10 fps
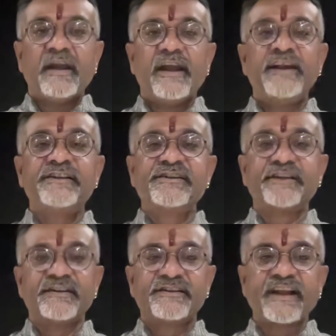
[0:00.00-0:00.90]
Its
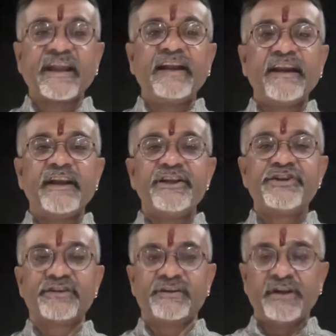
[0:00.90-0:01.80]
second
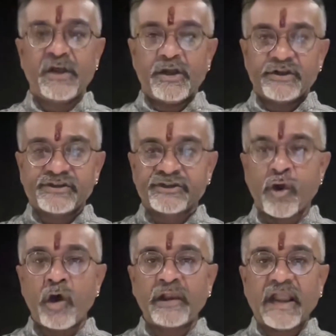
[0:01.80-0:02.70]
edition
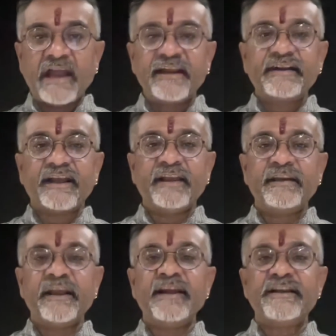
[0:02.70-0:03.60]
saw light in
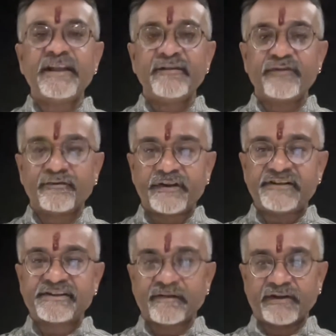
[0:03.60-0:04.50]

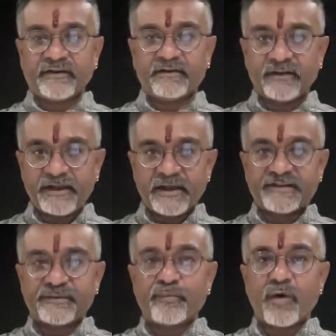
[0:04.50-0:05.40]
1857. The year is
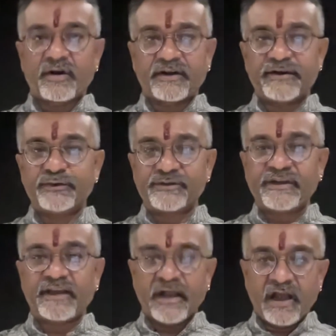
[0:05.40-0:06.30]
important. You
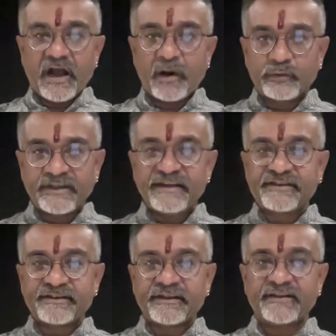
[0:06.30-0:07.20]
see how
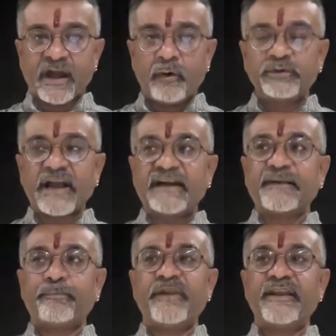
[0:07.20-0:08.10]
these things, how that
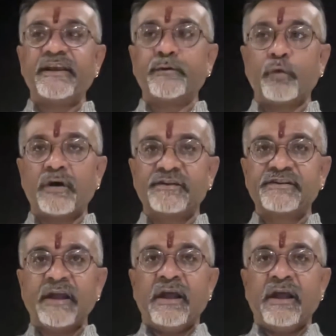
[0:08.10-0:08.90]
period was